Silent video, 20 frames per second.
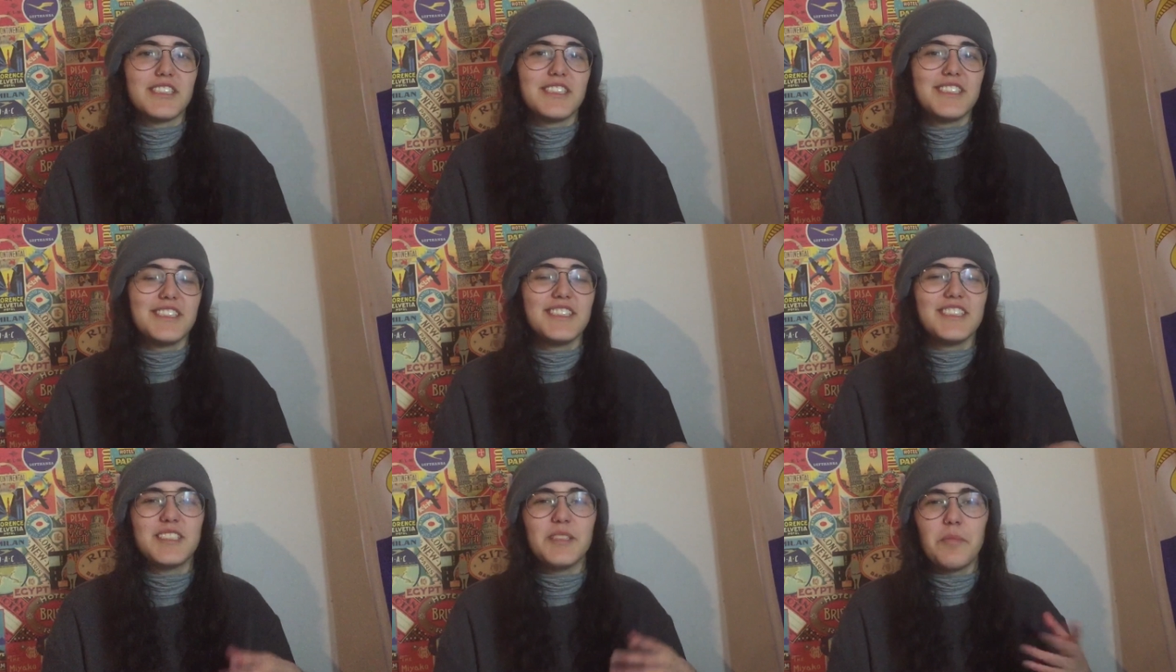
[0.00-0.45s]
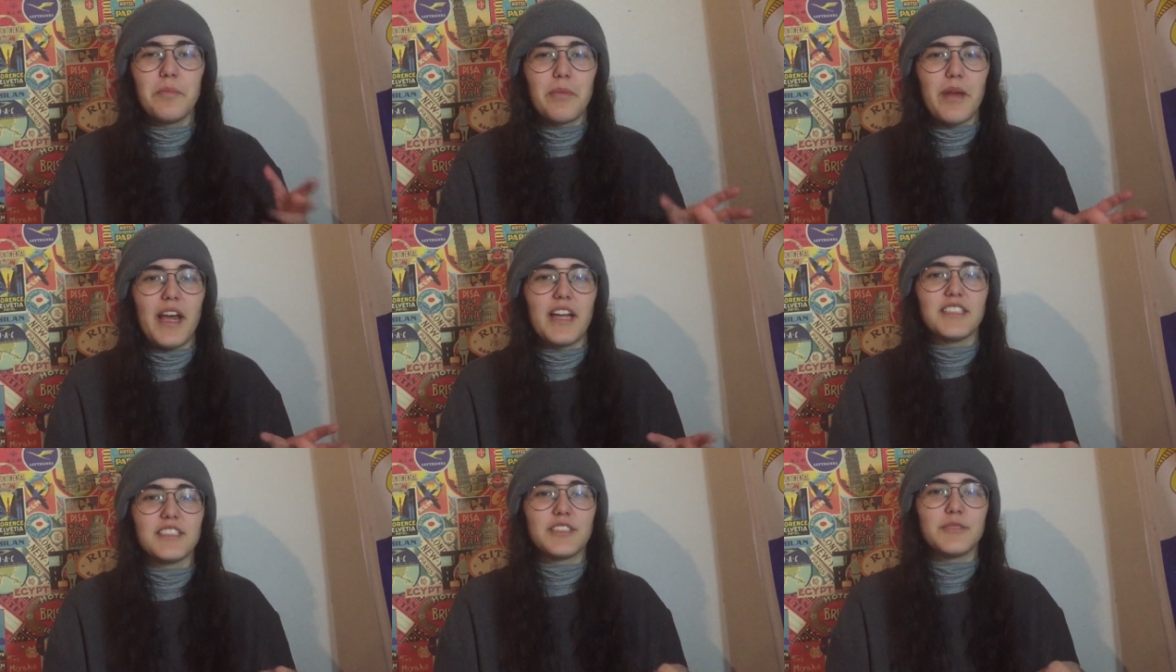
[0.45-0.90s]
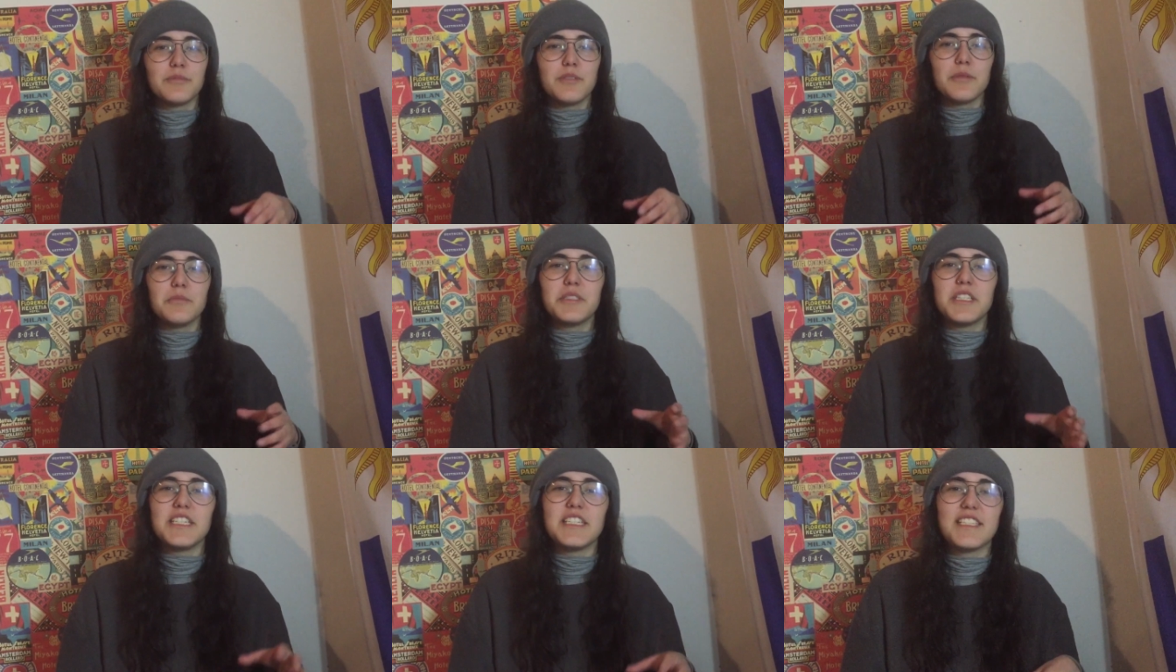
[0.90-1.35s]
It's it depends.
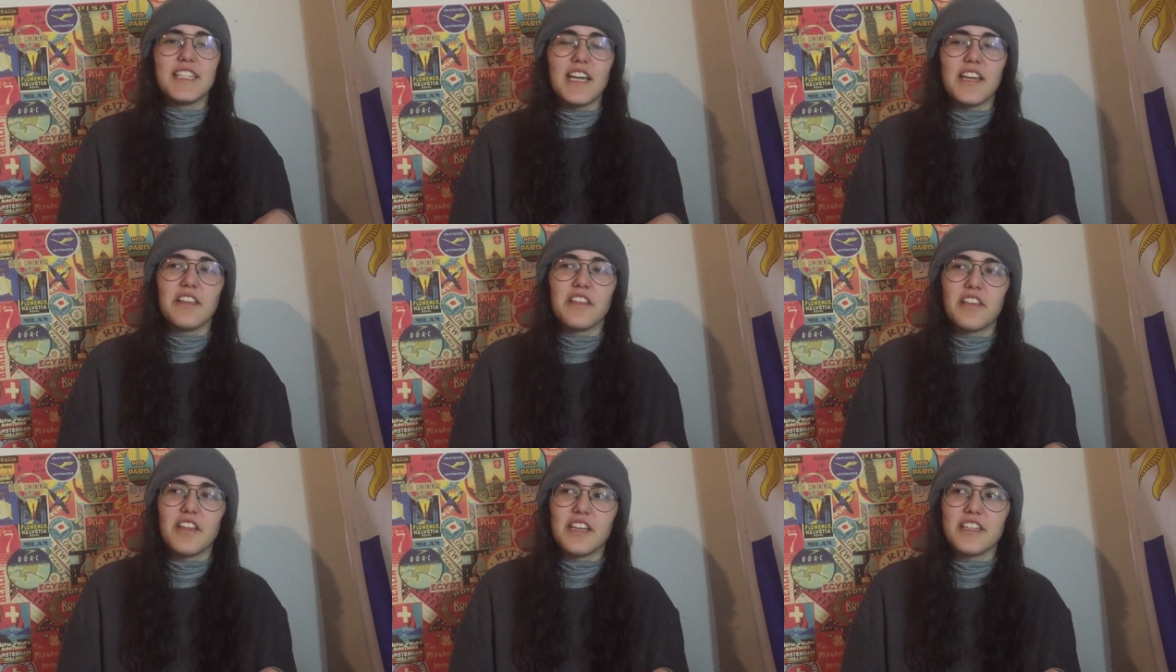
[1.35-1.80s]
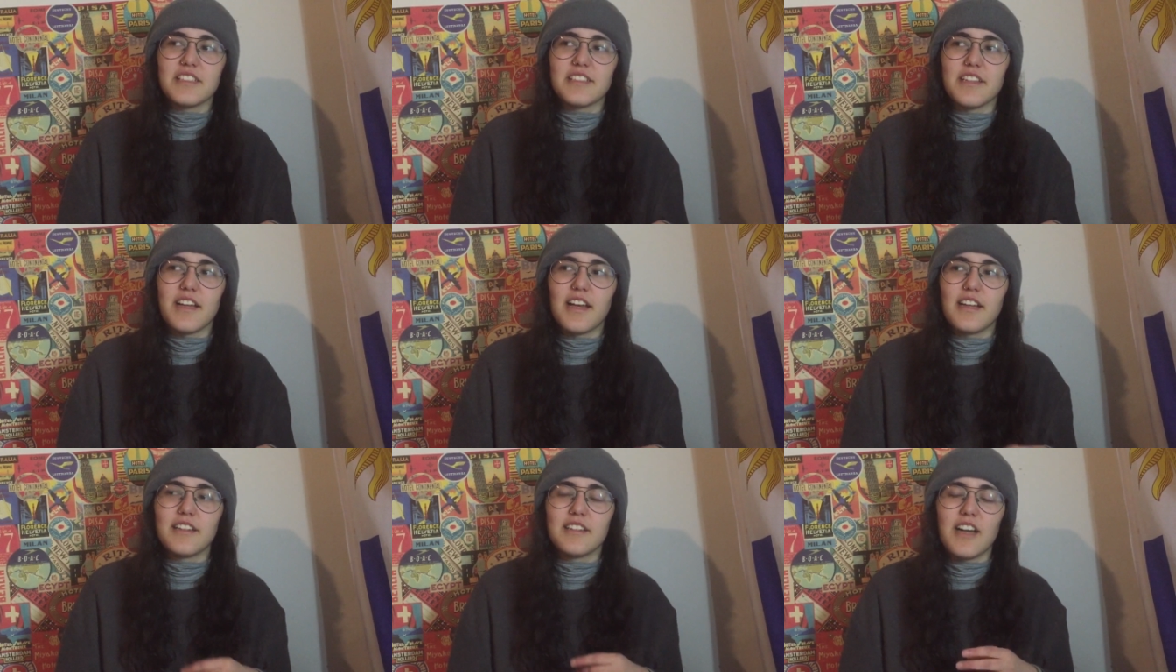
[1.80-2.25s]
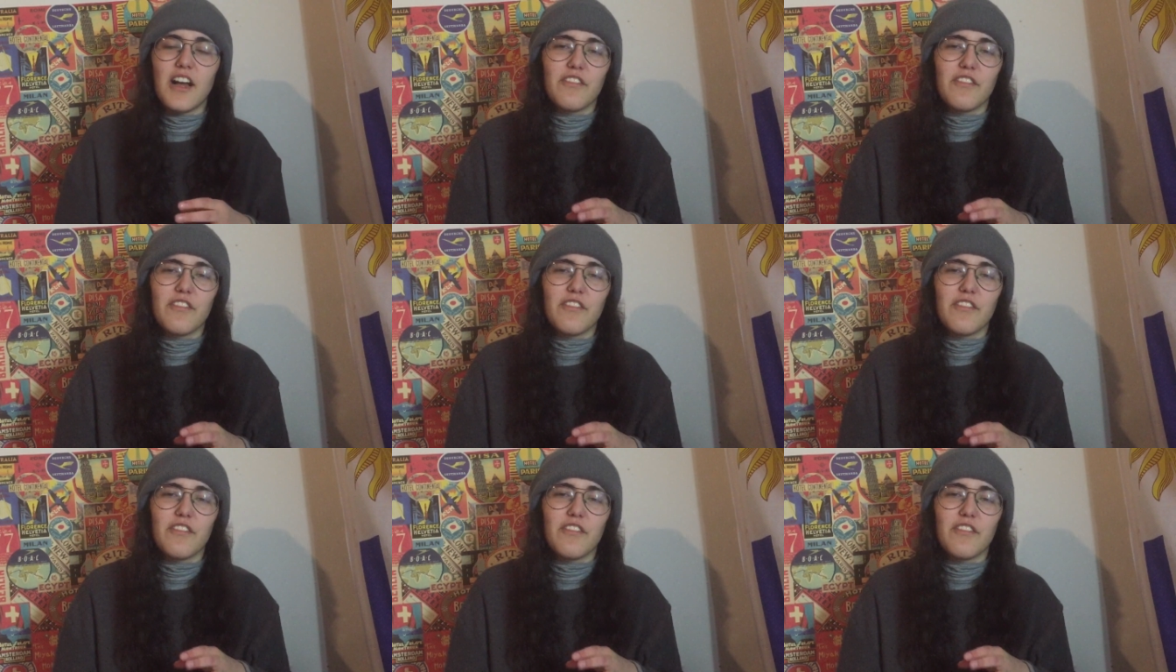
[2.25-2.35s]
Sometimes they say things that